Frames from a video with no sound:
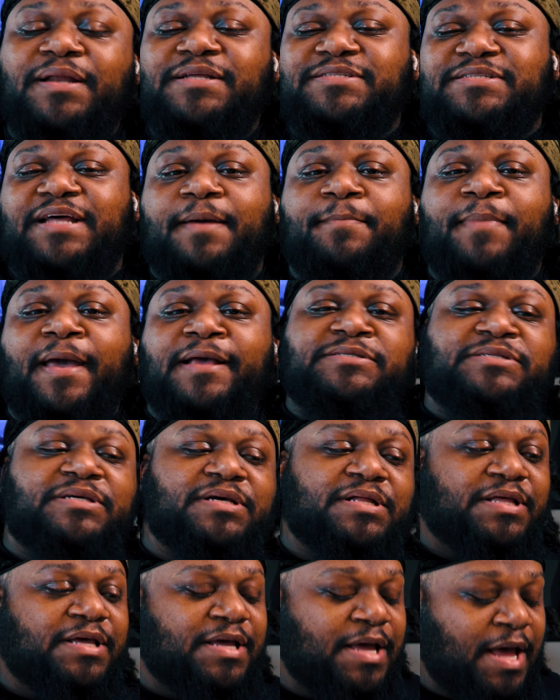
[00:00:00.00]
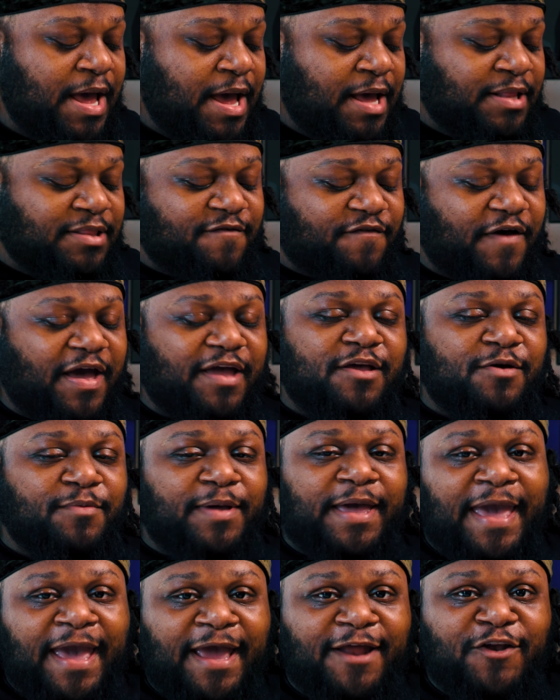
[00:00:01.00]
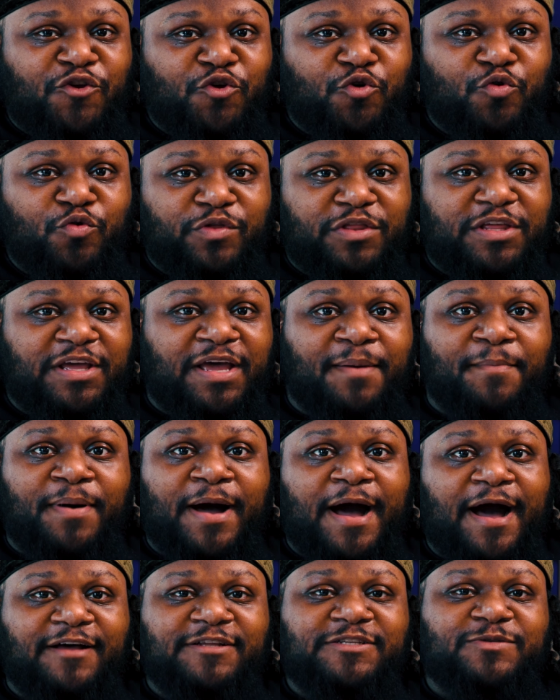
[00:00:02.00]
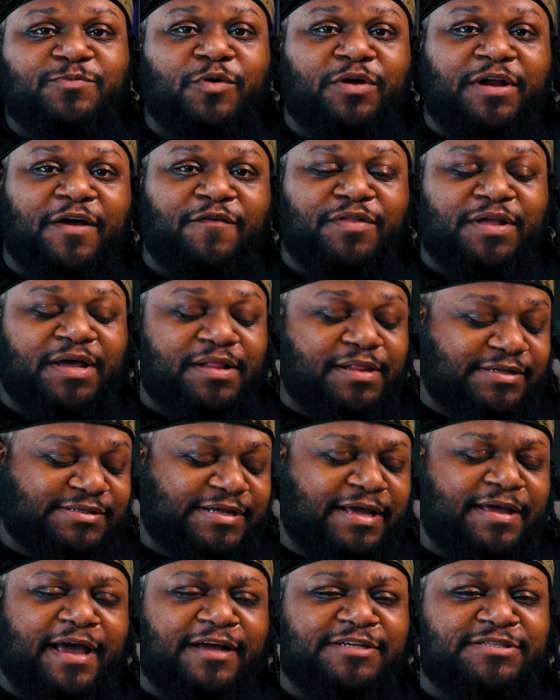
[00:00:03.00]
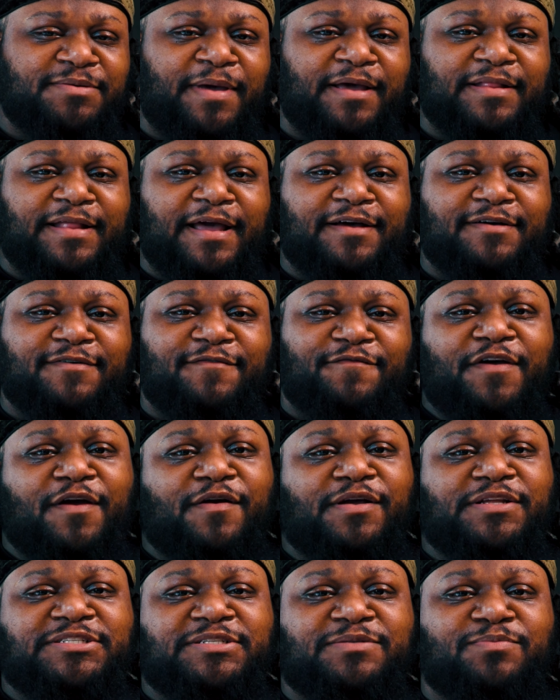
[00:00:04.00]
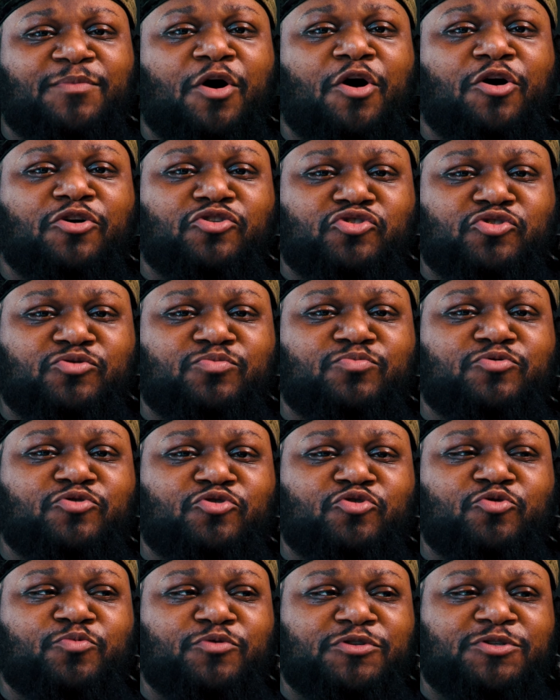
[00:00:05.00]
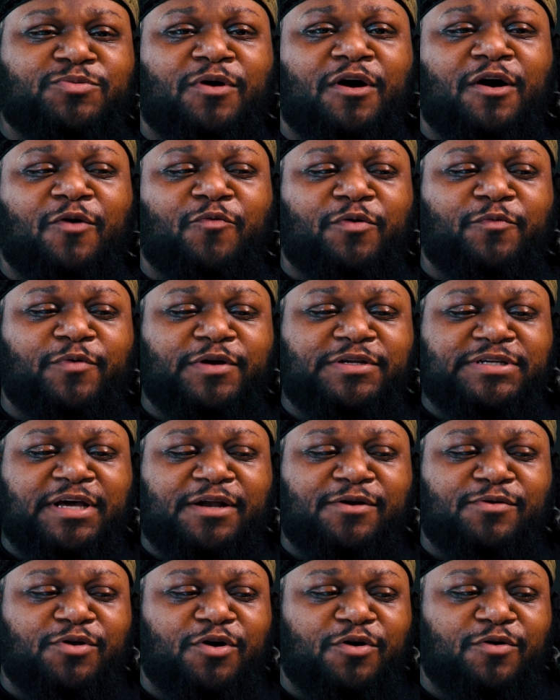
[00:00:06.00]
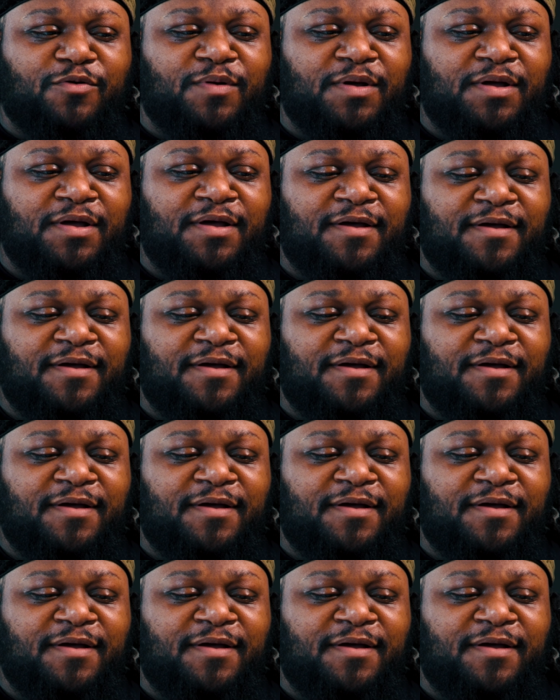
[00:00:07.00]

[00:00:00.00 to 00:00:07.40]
But it's like basically the vacuum can't do the impossible and everything unless they actually make like a very small, super small one, which I don't know